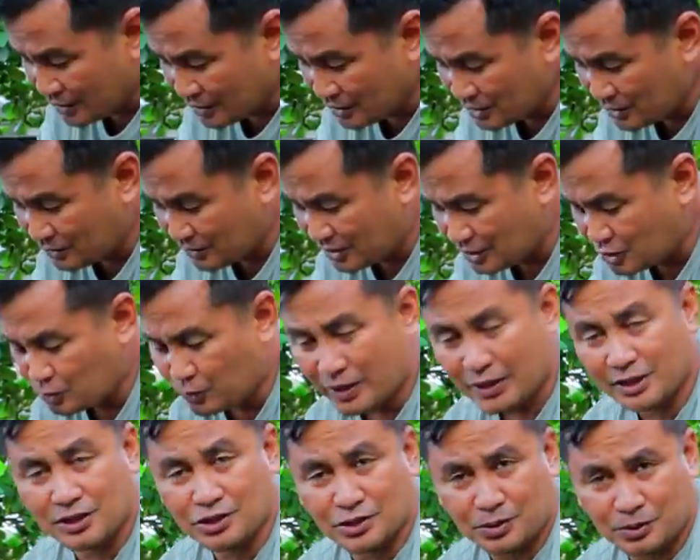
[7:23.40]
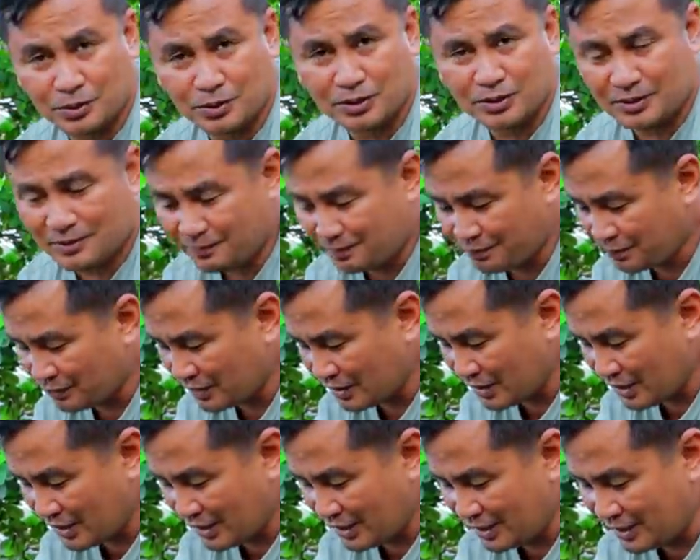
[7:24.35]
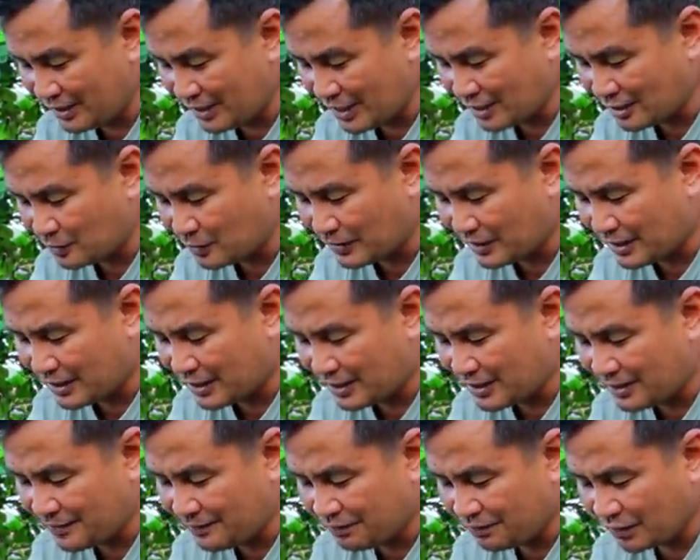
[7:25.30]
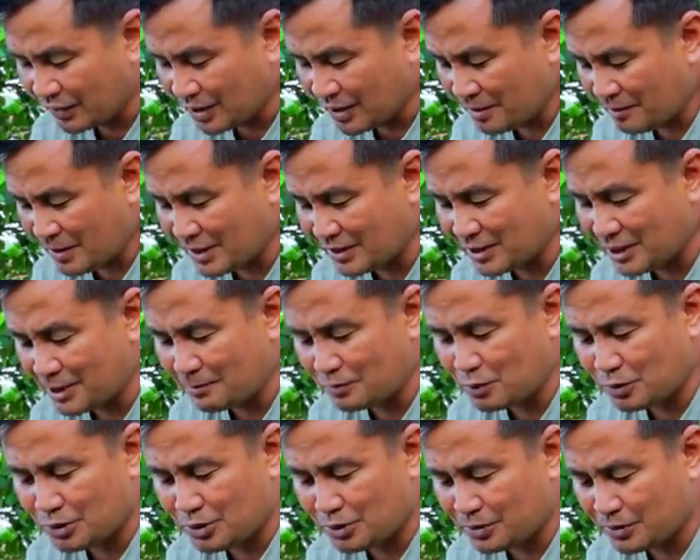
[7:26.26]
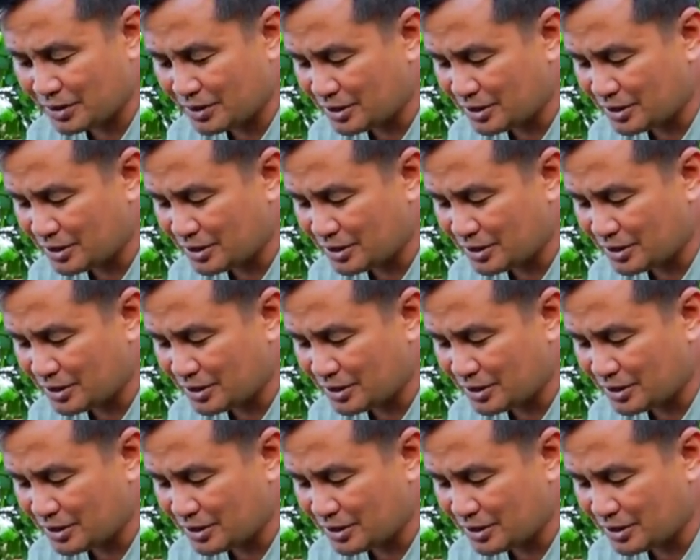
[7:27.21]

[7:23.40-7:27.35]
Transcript: So this one is good, and actually my tip to you